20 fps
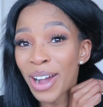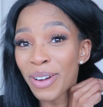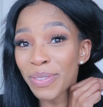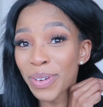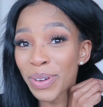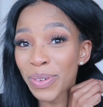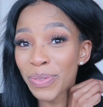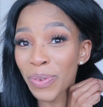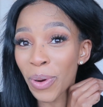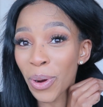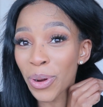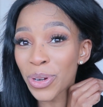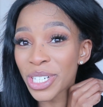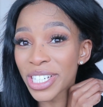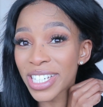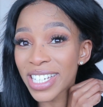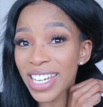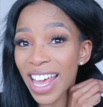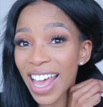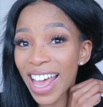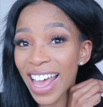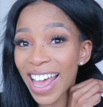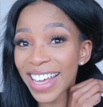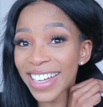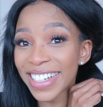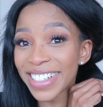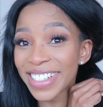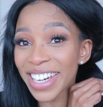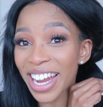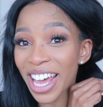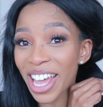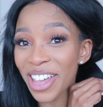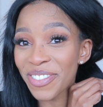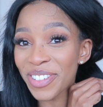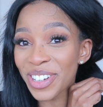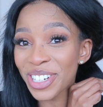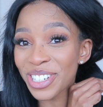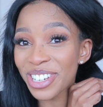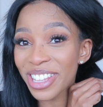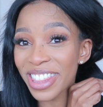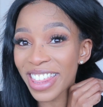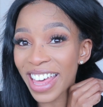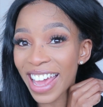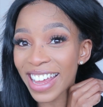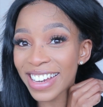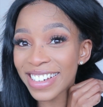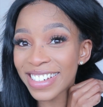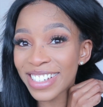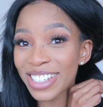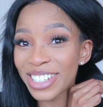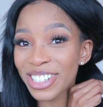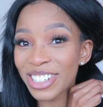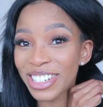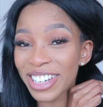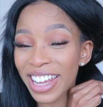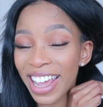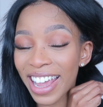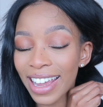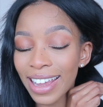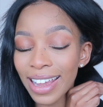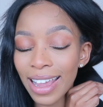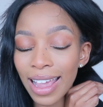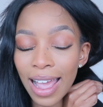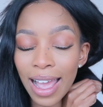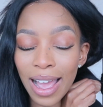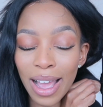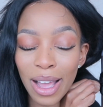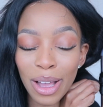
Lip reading: We won't dive into that today.